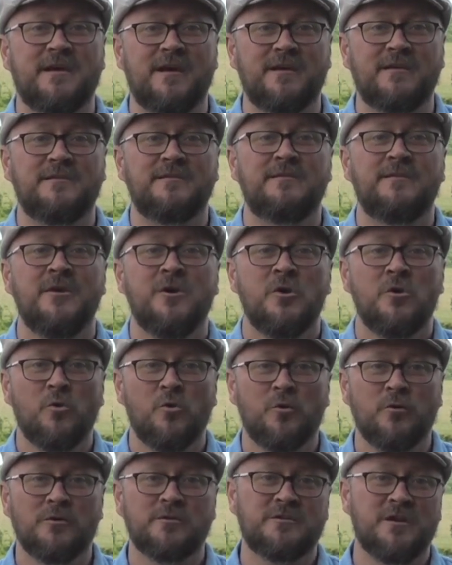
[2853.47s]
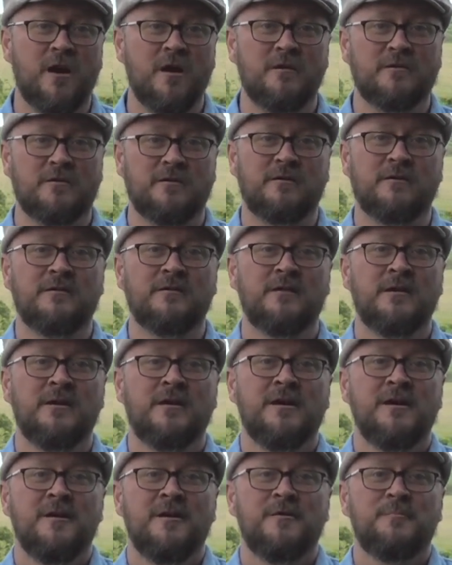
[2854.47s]
son or daughter.
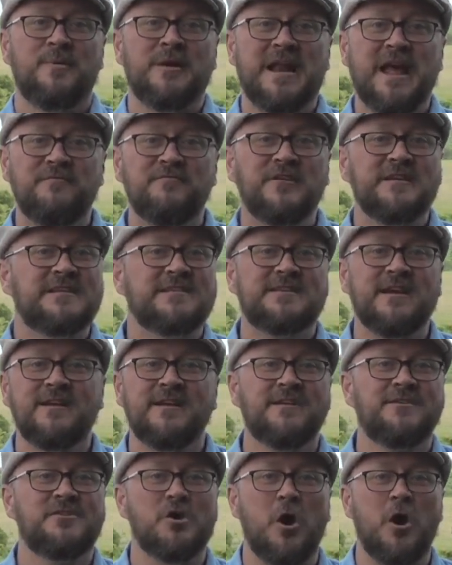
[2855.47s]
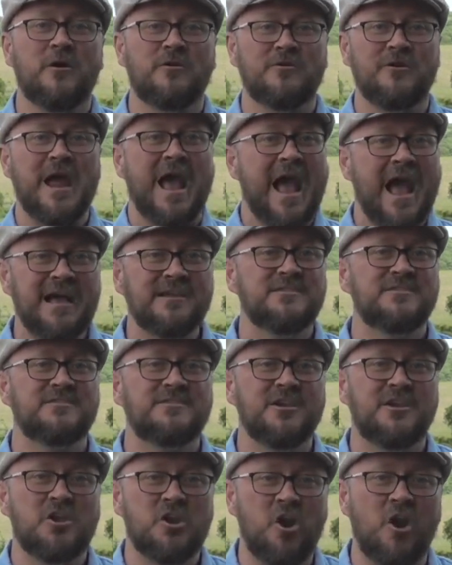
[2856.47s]
But every son and daughter
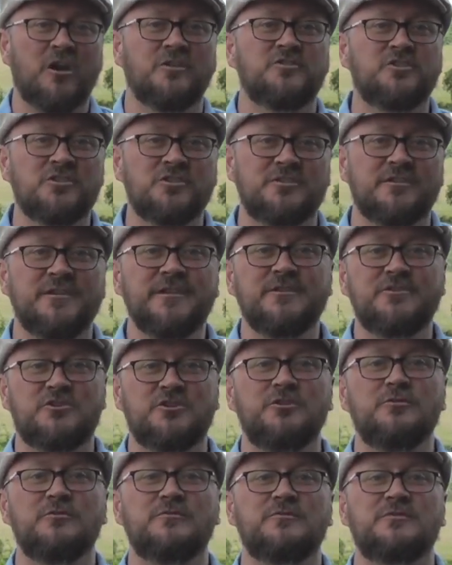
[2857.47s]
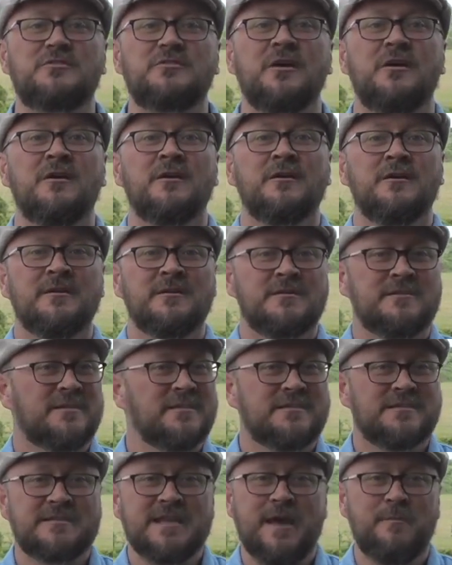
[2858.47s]
has to consciously choose
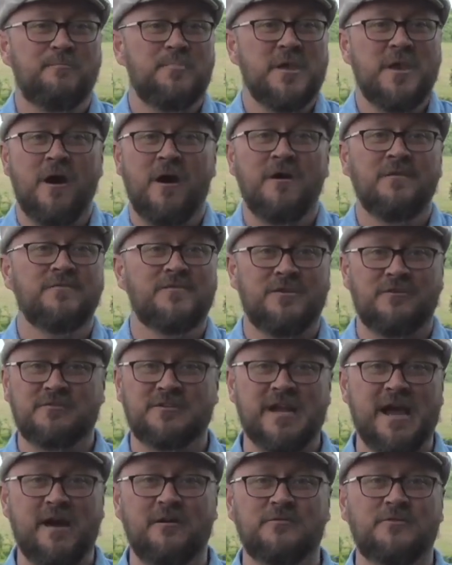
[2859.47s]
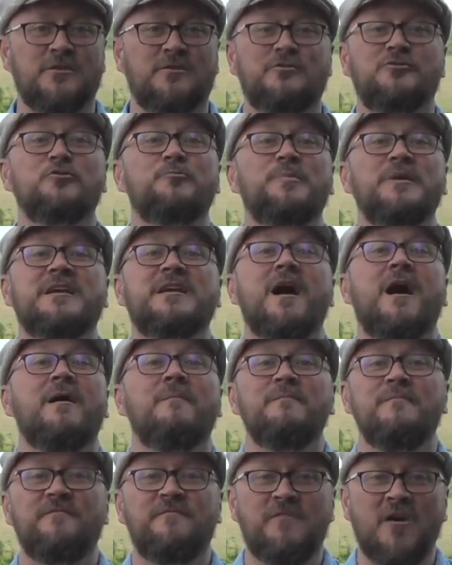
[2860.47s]
to step beyond their childhood, to
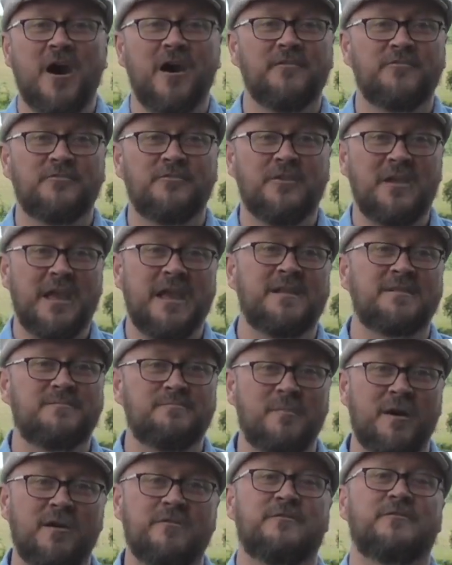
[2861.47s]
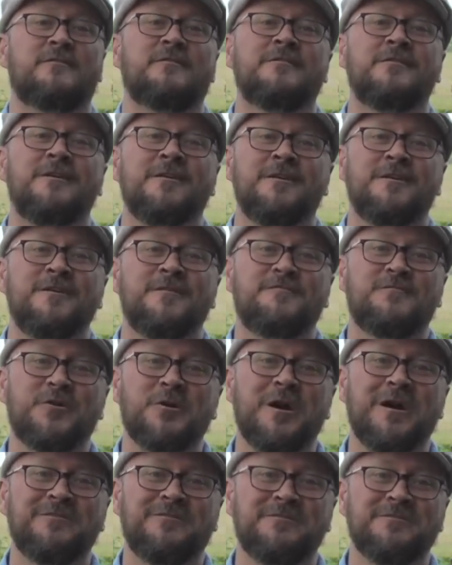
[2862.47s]
become father and mother
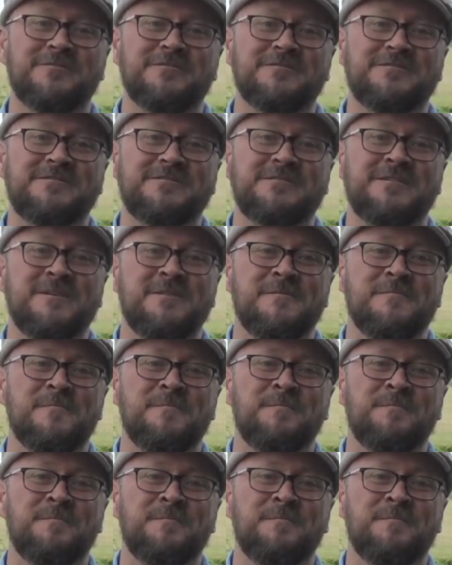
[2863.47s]
for others.